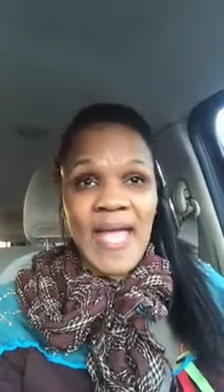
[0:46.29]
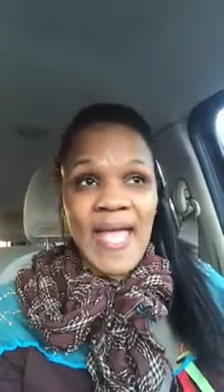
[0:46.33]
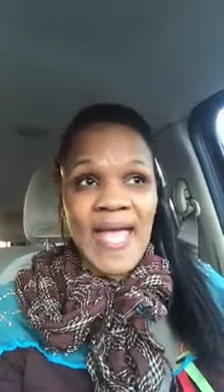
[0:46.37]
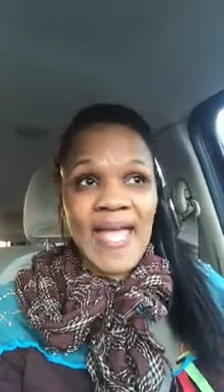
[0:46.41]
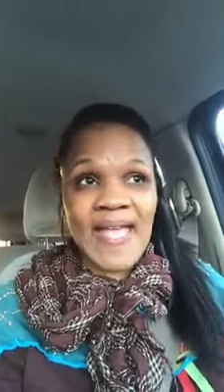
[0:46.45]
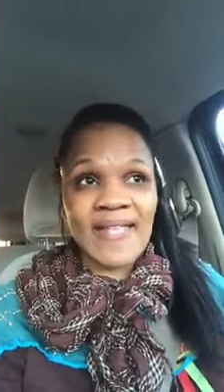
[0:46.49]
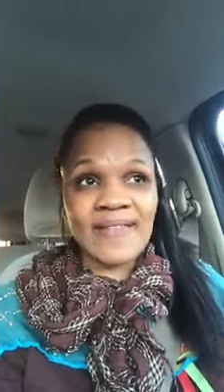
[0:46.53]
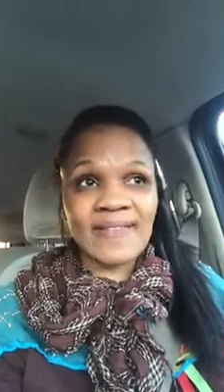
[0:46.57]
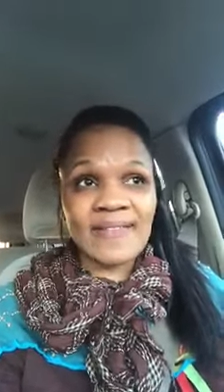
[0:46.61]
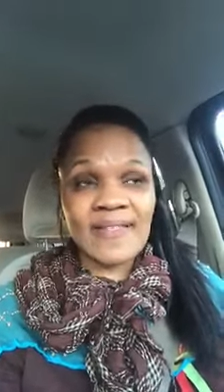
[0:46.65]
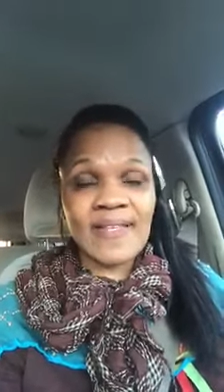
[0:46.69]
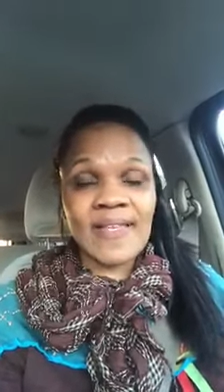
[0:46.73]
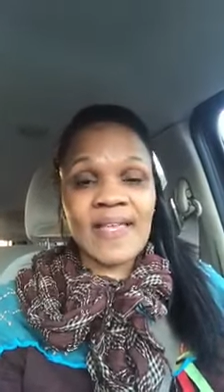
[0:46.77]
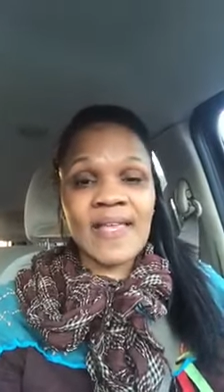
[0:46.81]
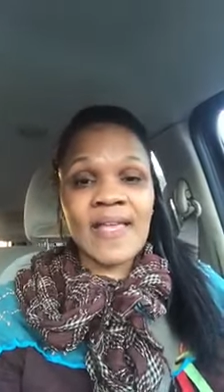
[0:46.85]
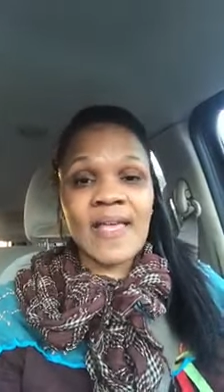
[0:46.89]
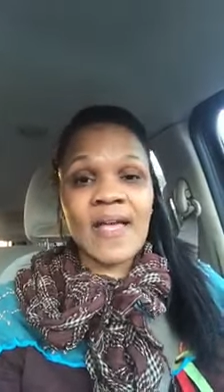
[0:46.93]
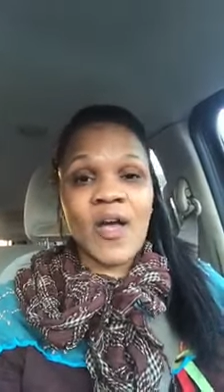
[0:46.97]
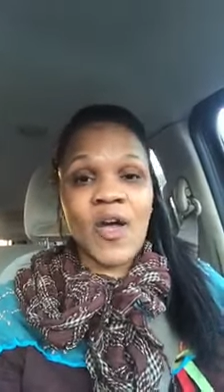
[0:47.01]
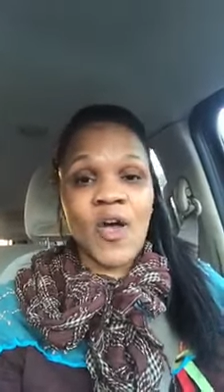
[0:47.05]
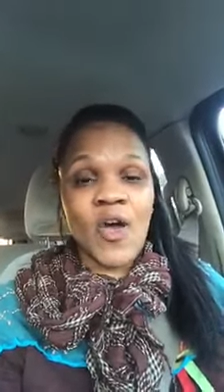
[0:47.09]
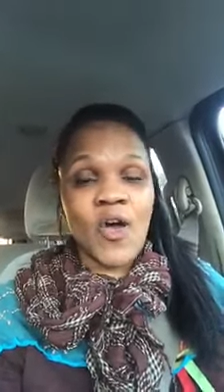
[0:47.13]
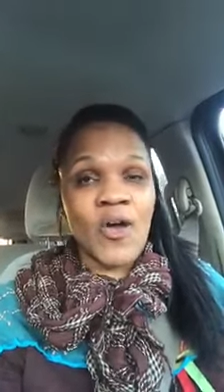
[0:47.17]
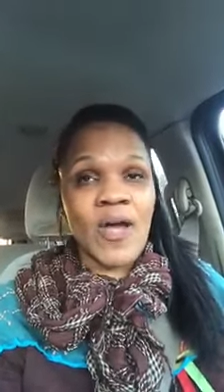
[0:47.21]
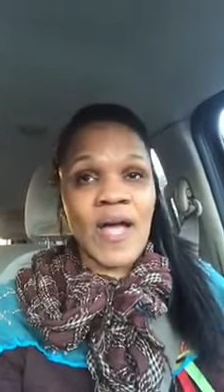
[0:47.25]
ask
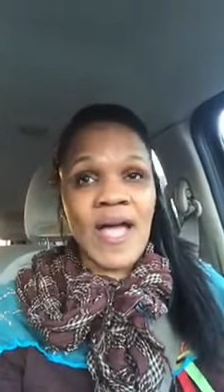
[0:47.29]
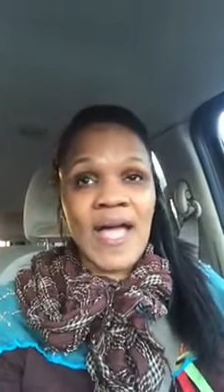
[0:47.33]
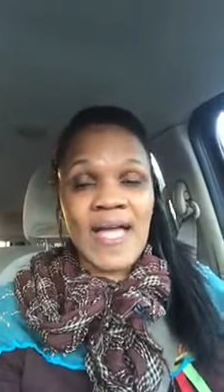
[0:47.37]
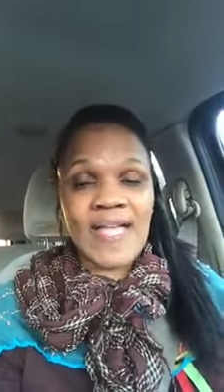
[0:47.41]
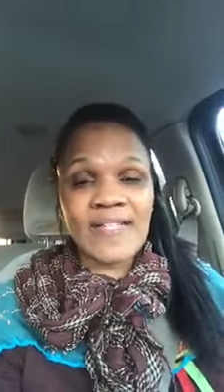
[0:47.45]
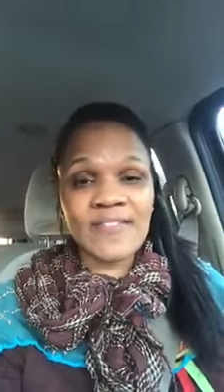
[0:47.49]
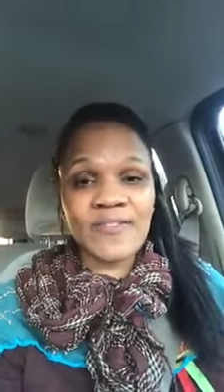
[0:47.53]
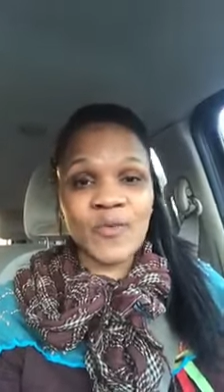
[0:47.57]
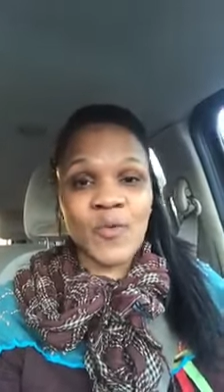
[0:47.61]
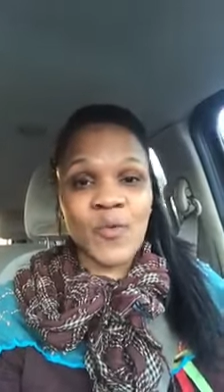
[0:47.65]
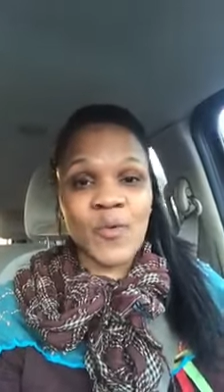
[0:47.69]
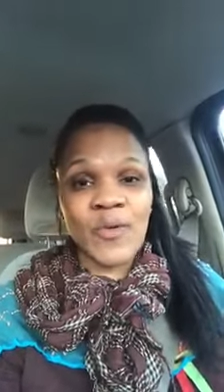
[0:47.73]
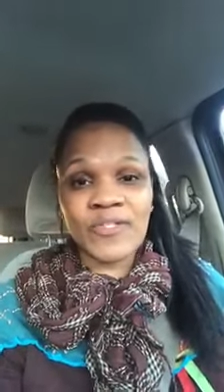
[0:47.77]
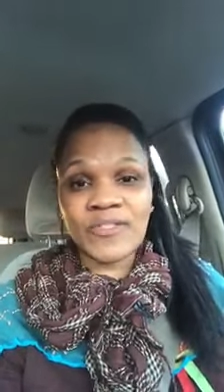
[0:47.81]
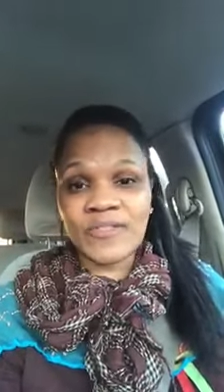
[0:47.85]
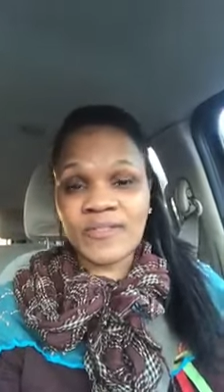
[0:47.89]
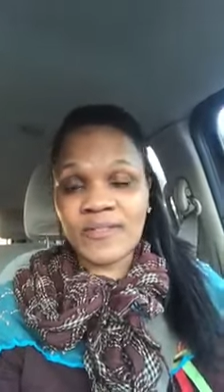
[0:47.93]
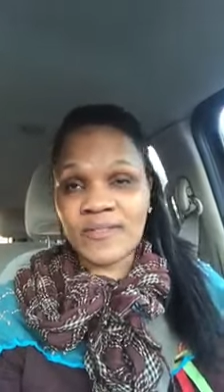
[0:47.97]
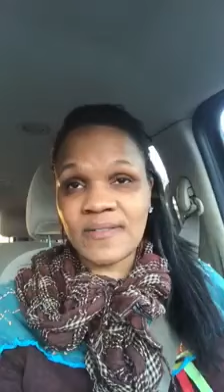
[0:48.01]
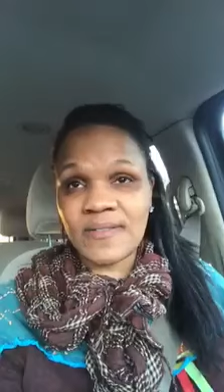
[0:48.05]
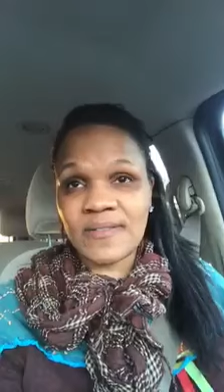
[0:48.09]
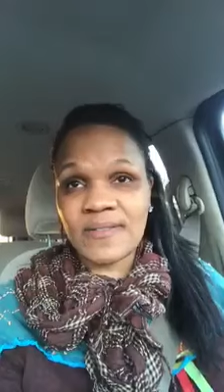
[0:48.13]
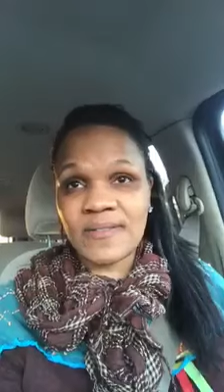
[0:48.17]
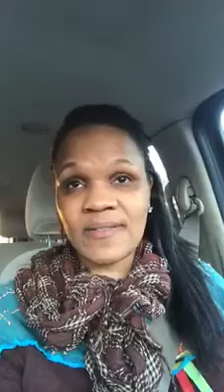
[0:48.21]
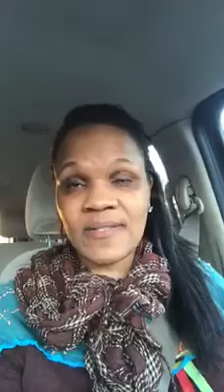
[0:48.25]
all kinds of
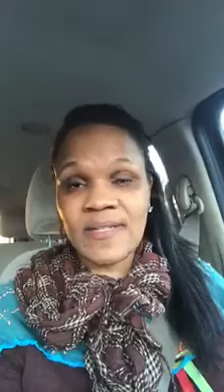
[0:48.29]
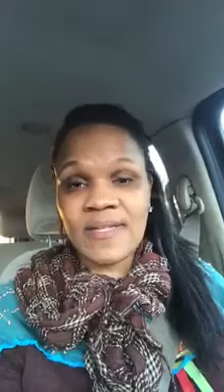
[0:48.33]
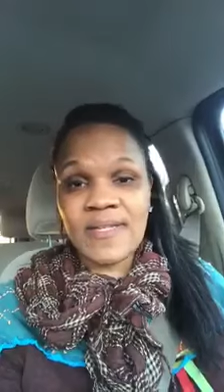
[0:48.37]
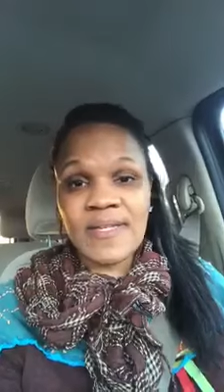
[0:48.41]
questions.